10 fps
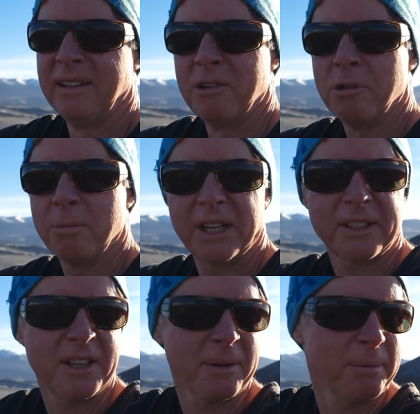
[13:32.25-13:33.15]
All packed
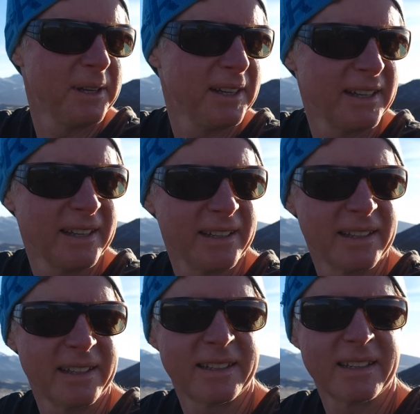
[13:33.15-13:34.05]
up,
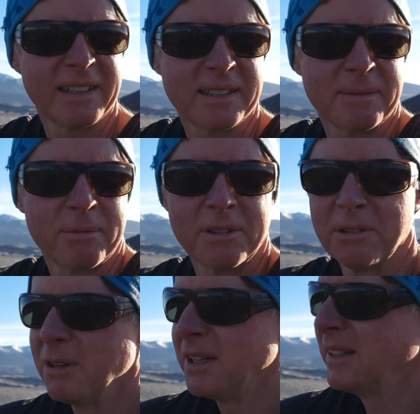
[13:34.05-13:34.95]
gears put
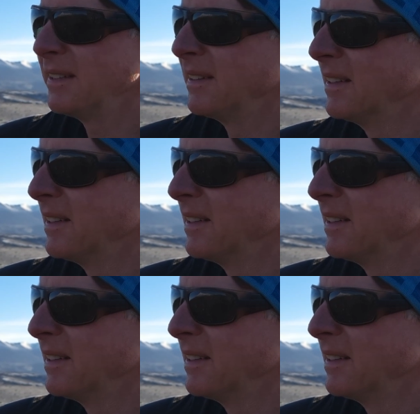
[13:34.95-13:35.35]
away, and